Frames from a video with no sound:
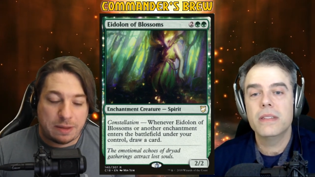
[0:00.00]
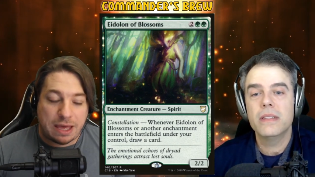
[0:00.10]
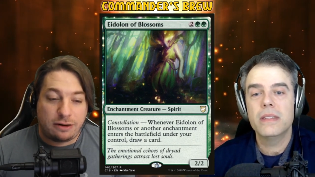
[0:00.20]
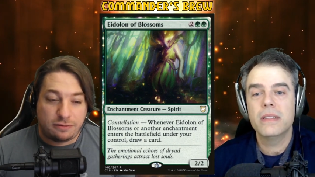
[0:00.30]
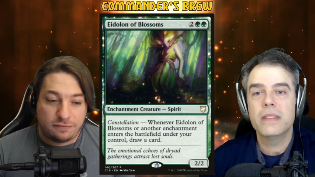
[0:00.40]

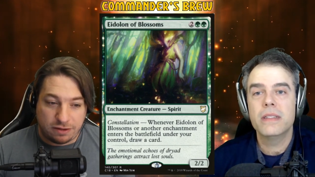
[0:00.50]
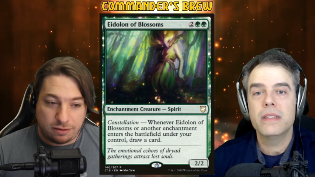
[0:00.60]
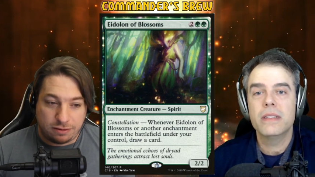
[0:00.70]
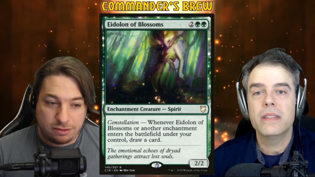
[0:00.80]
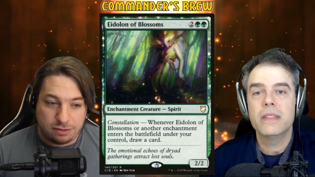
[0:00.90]

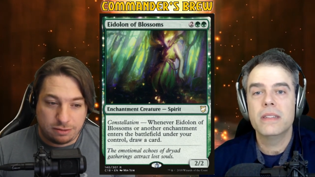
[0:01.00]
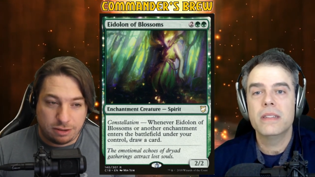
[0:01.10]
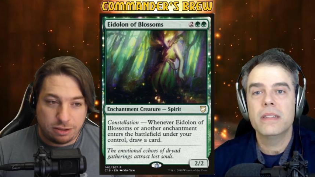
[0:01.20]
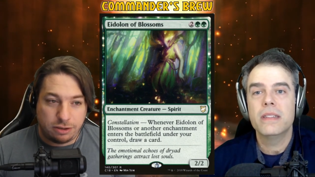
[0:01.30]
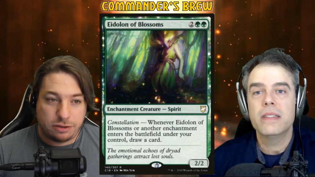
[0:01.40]
Speaker 1: battlefield
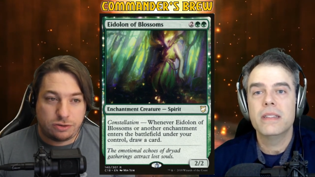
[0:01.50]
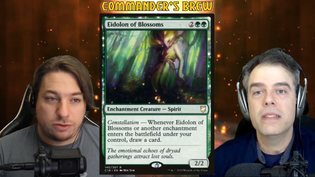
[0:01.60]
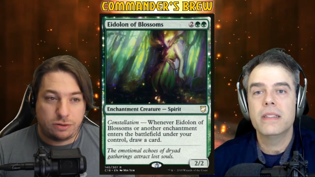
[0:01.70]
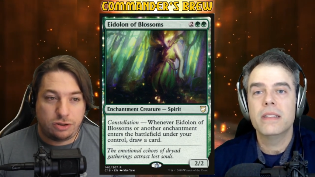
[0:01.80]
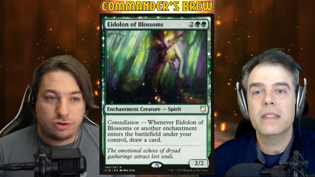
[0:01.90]
under your
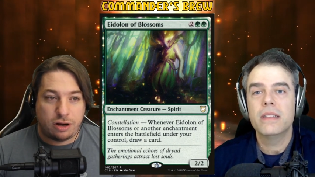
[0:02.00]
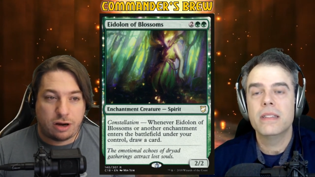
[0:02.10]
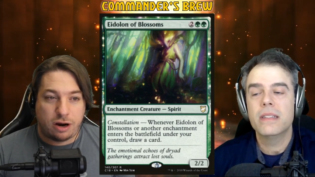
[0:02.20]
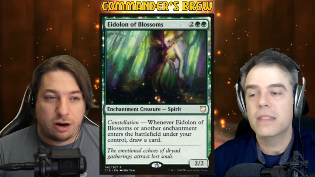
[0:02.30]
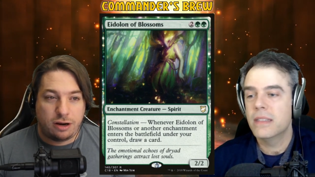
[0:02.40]
control, you draw a
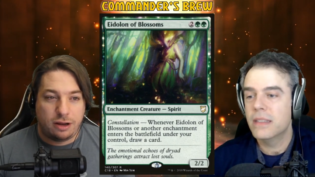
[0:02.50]
card.